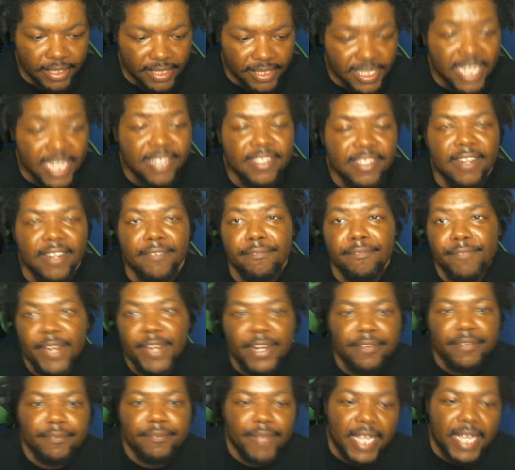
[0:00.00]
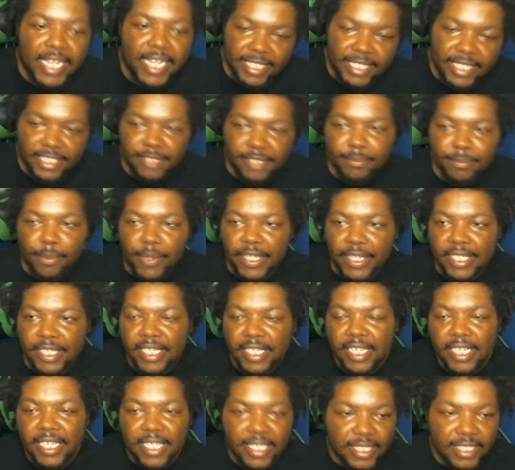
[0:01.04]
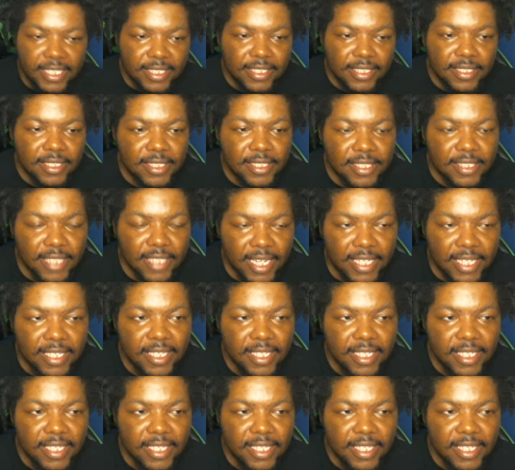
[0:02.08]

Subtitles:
It's not even a fair fight at this point. It's just